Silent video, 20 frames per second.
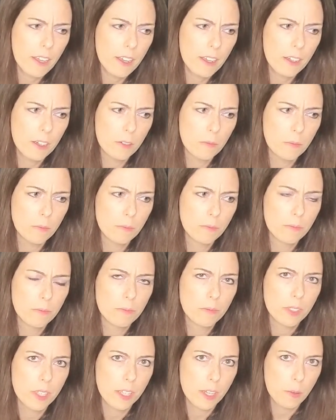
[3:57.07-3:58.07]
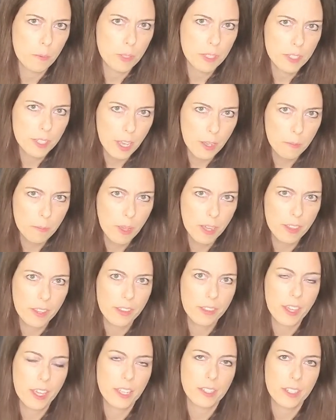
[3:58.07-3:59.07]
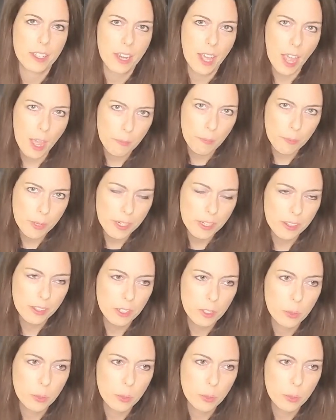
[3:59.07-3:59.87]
um, get upset by the things that happen in